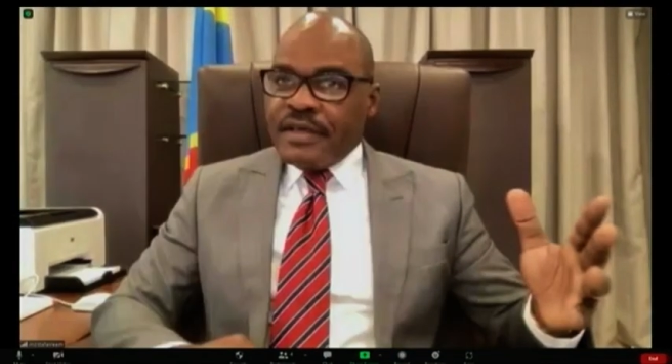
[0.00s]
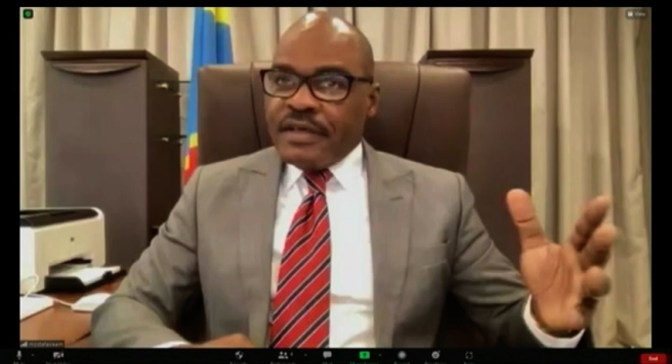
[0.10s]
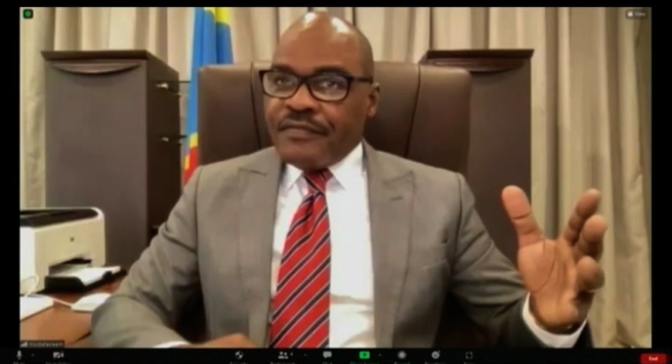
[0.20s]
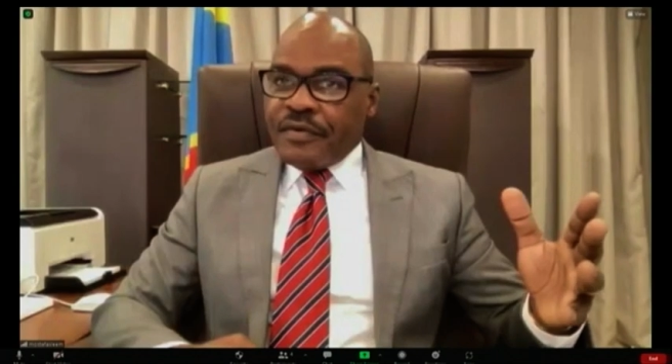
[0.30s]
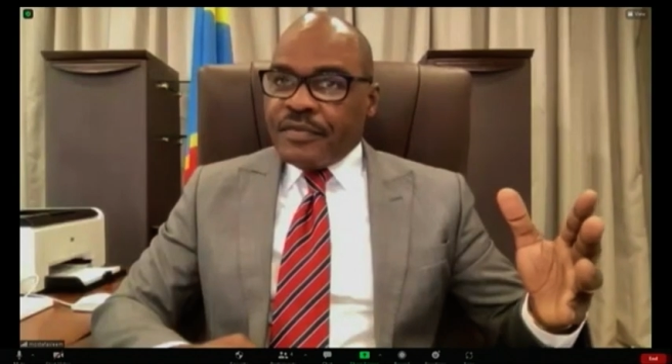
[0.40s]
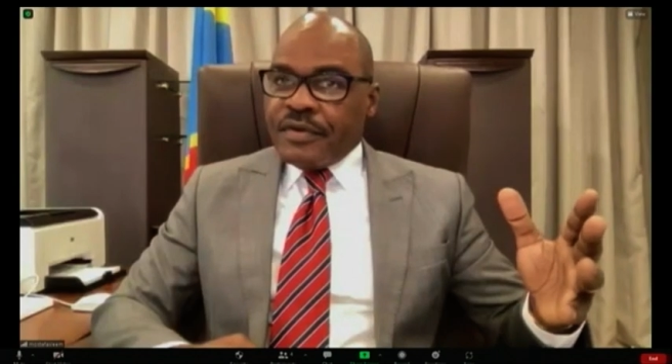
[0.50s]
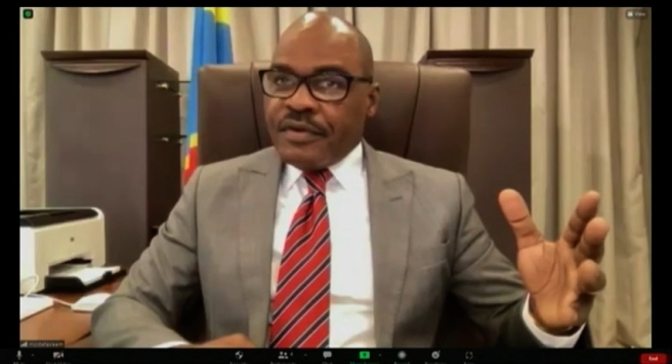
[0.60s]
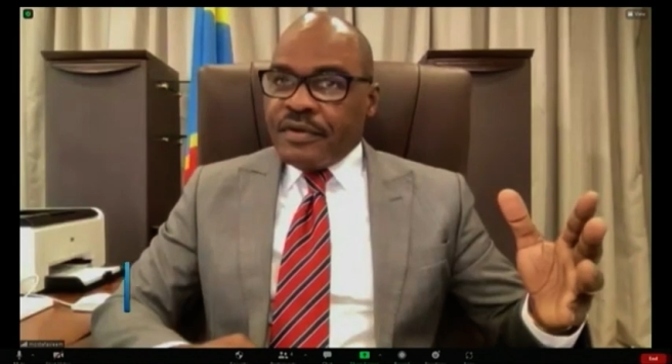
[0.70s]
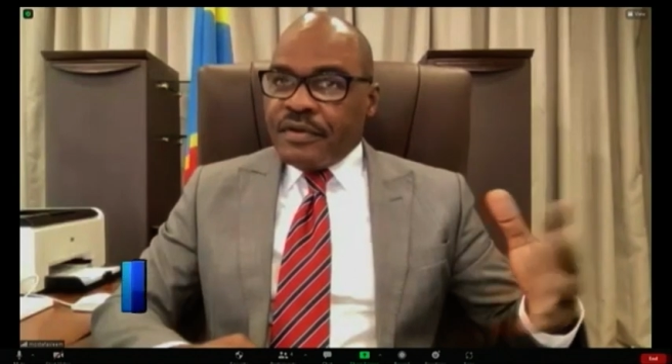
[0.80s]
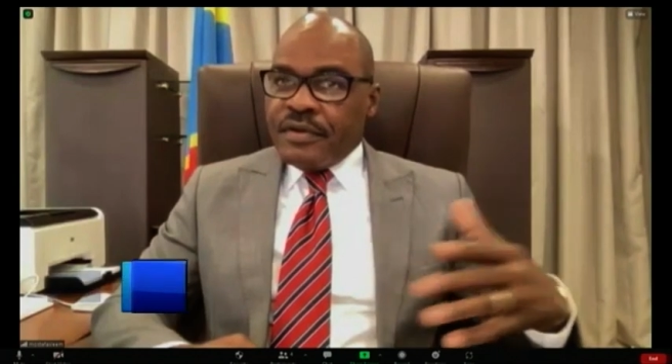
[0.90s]
from
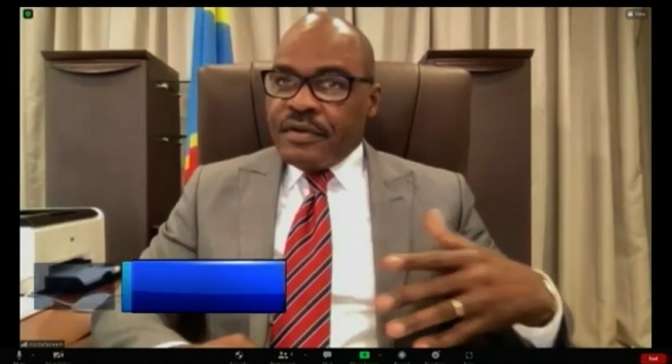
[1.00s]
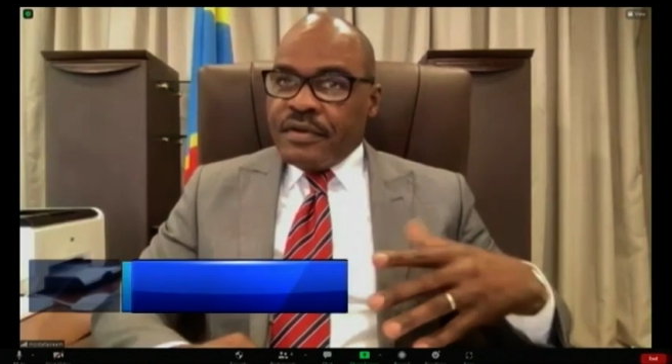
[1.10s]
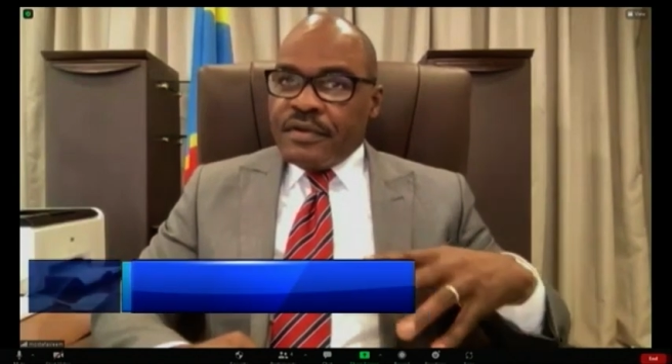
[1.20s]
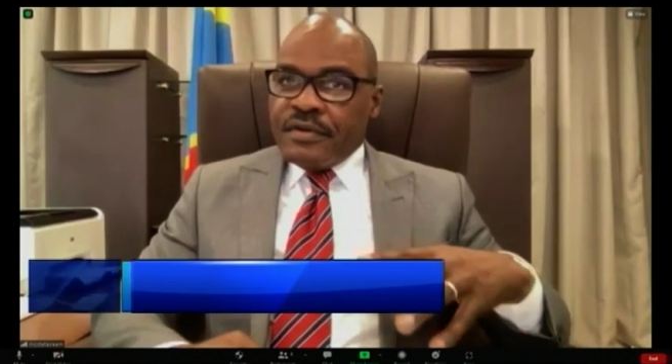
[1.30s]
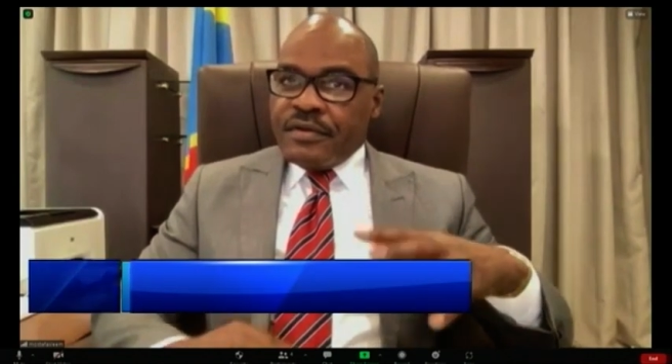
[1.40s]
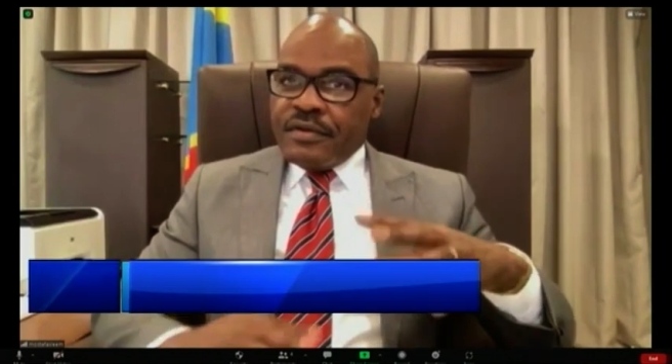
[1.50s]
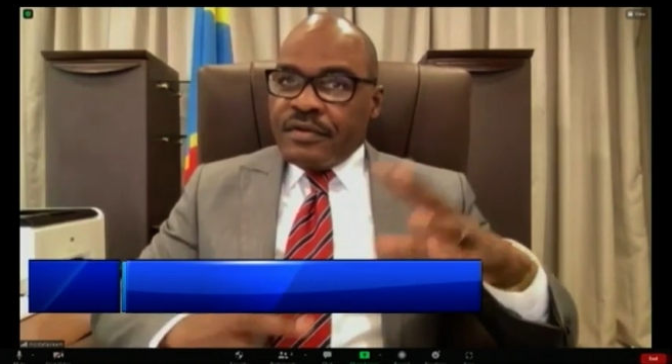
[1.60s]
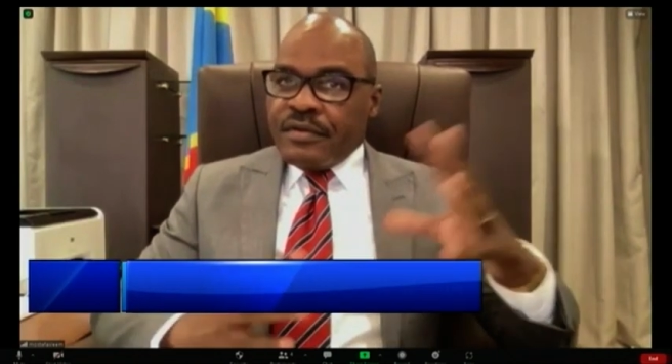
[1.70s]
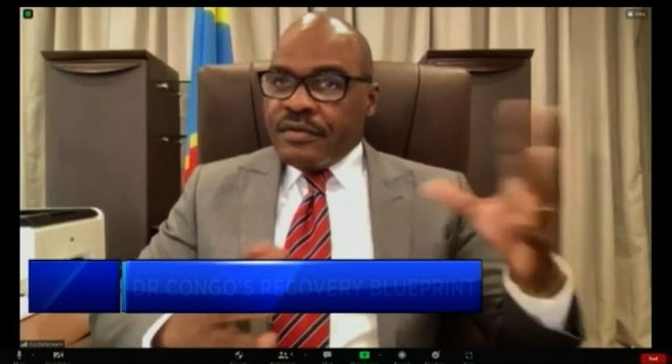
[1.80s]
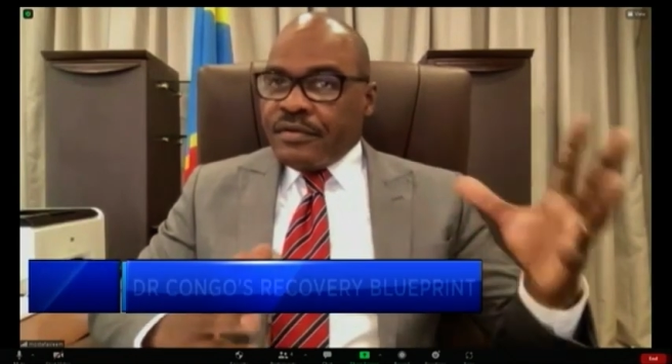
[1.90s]
the,
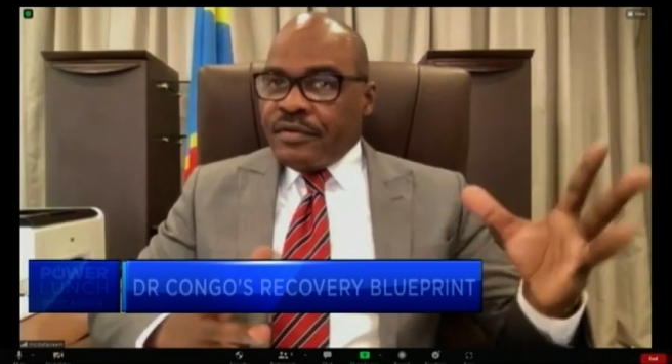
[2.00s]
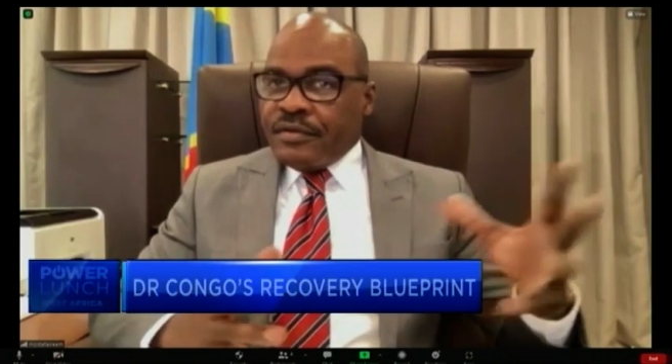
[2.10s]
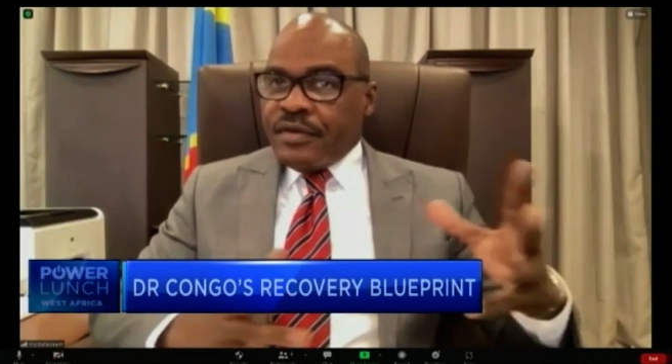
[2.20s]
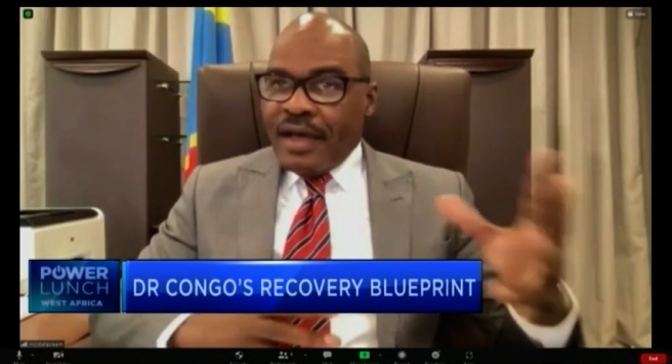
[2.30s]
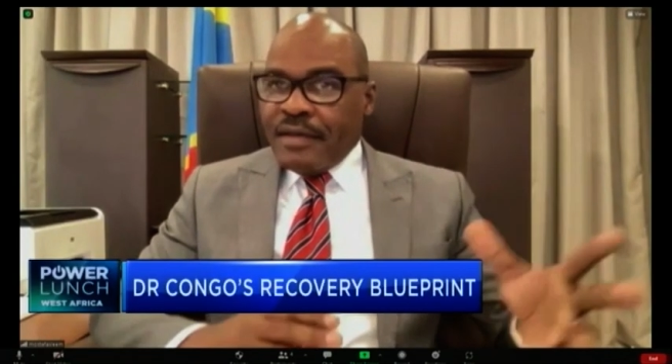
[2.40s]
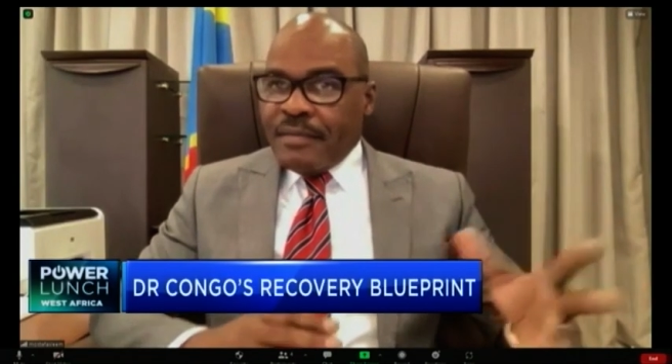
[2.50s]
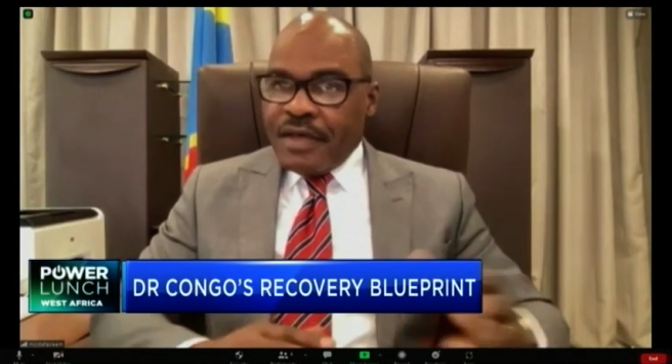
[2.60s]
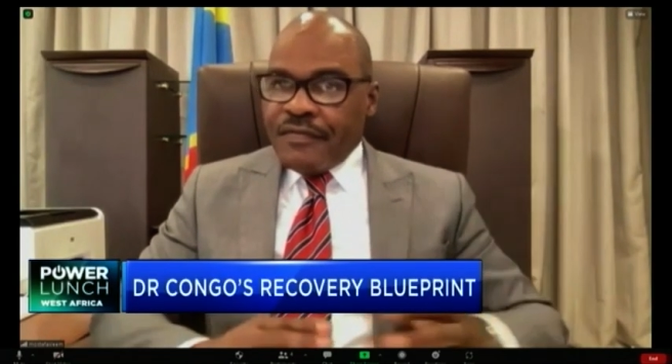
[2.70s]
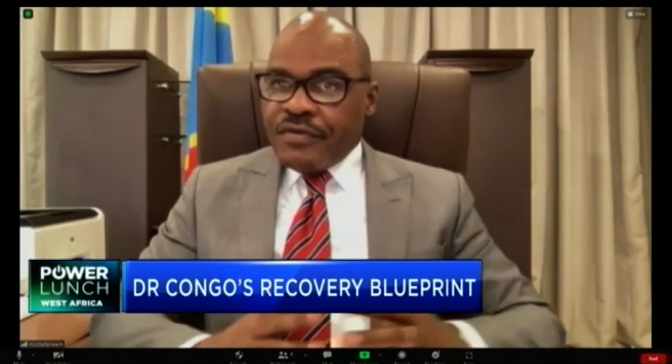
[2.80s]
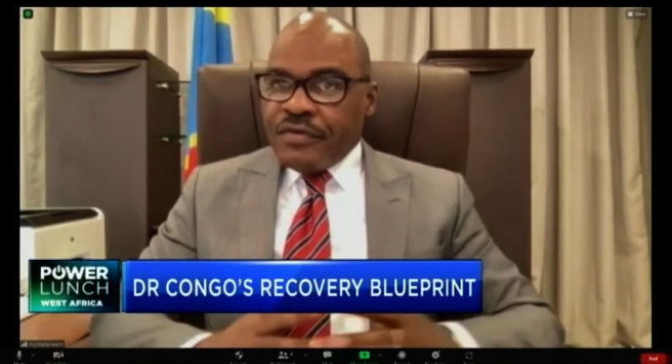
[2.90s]
the, the,
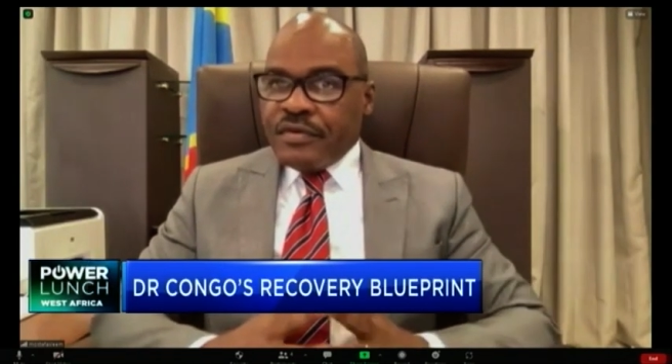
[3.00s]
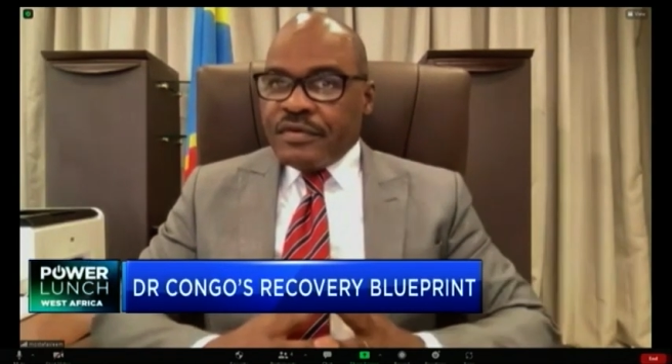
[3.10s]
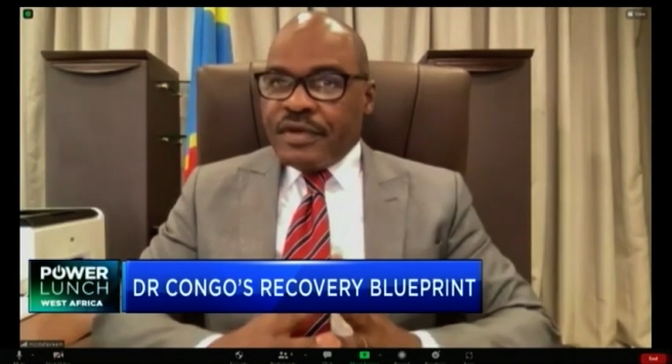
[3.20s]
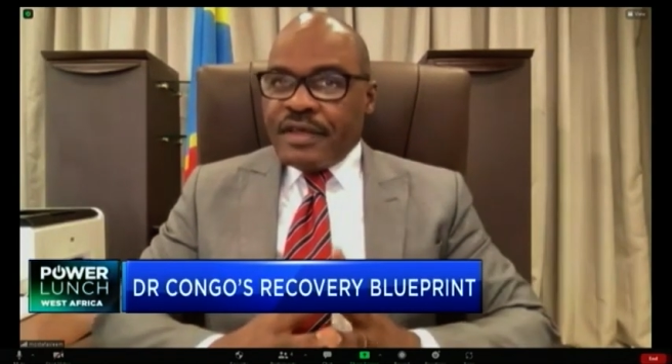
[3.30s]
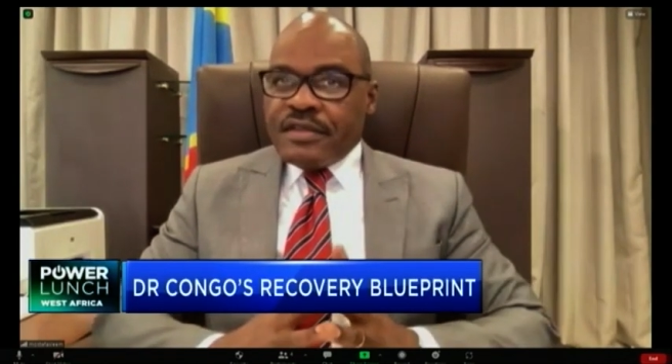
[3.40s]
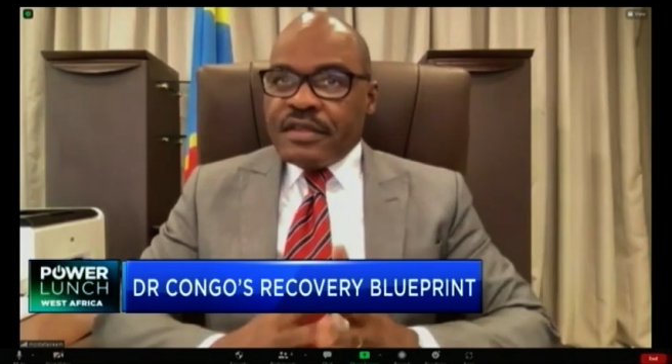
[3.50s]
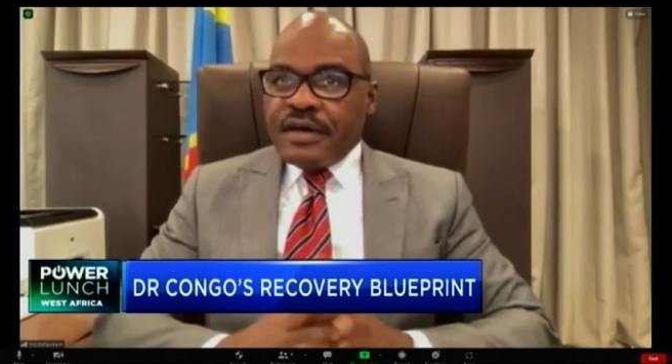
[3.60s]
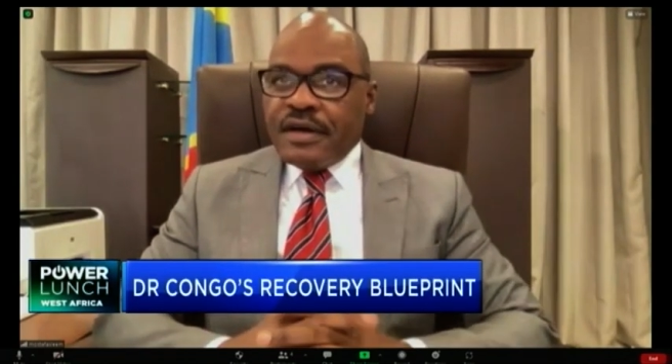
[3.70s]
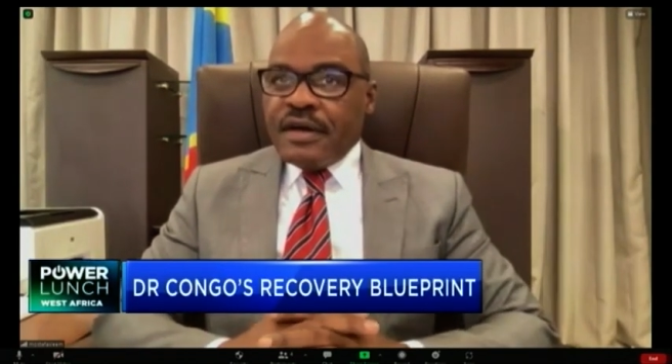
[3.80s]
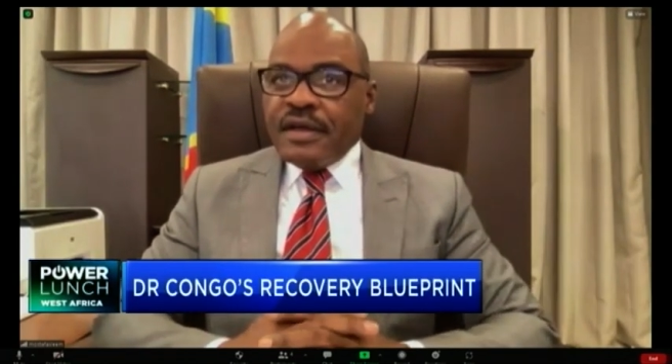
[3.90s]
IMF, you know, the
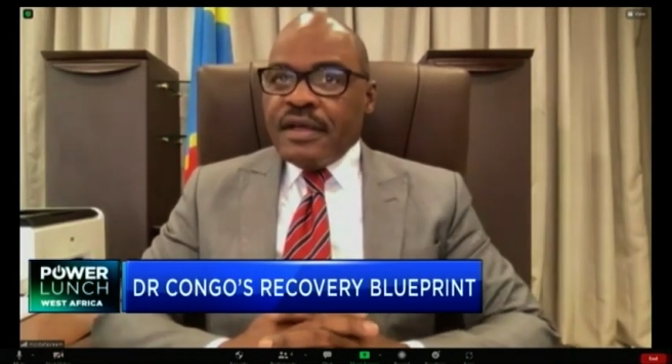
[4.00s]
SDR,